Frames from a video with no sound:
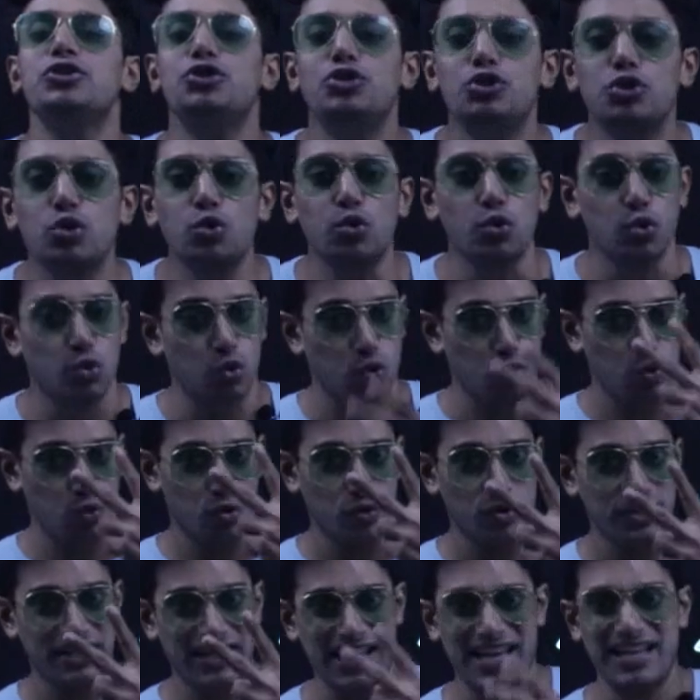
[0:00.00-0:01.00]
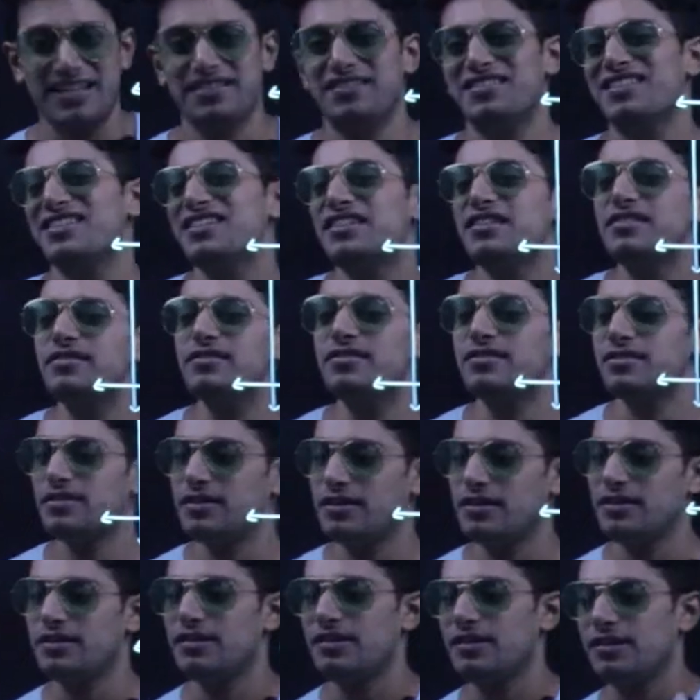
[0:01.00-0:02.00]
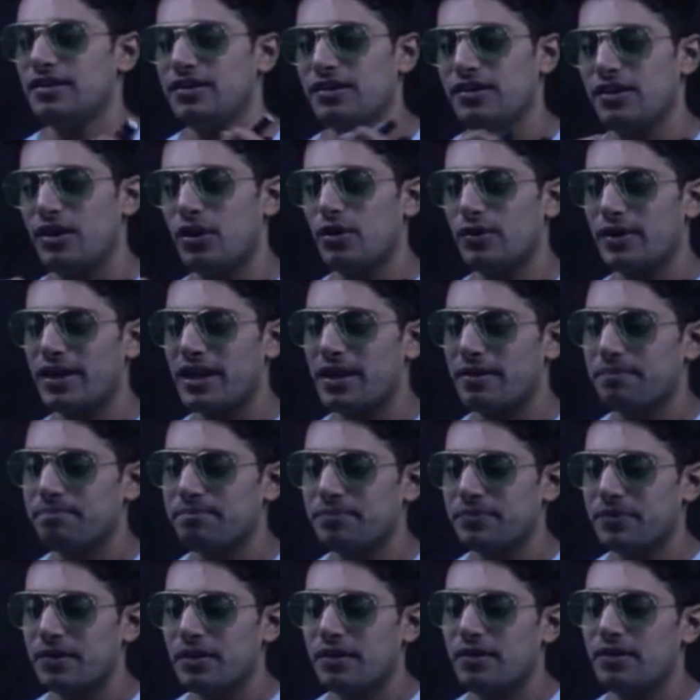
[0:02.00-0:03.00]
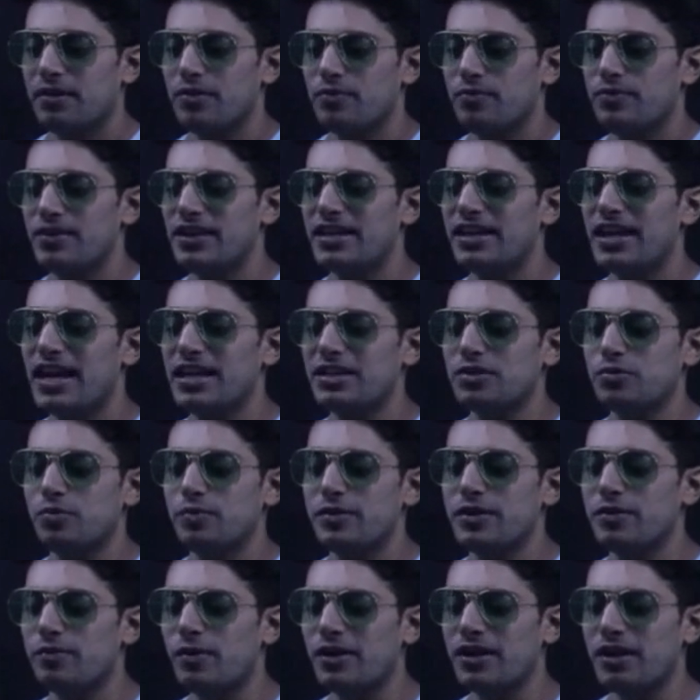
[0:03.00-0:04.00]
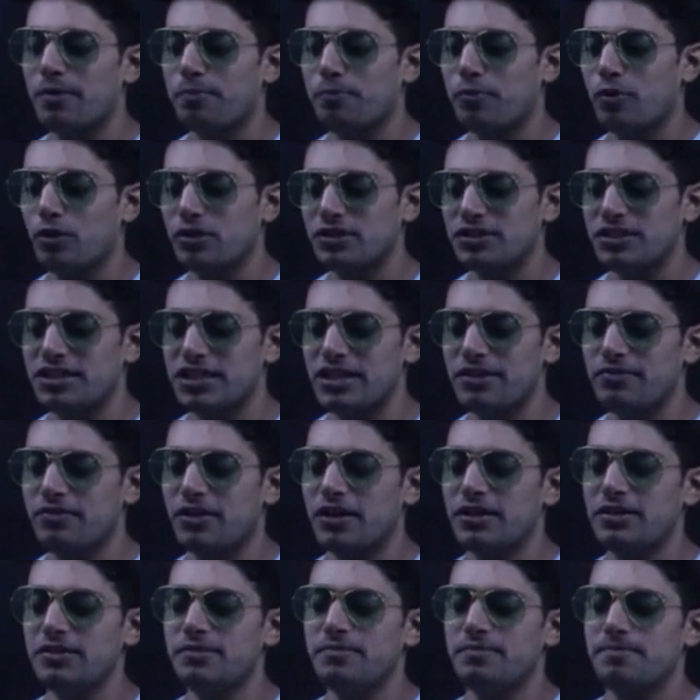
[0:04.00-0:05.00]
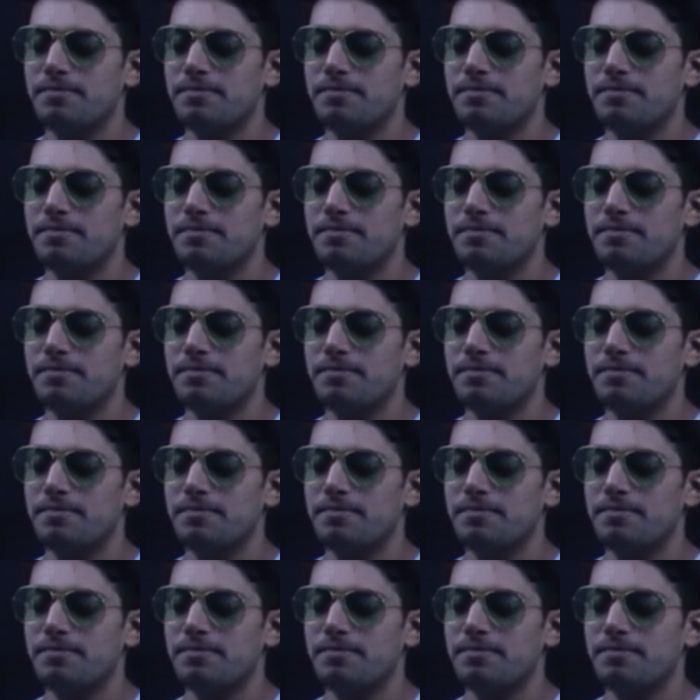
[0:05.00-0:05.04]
two cases, okay, we get V1 upon T1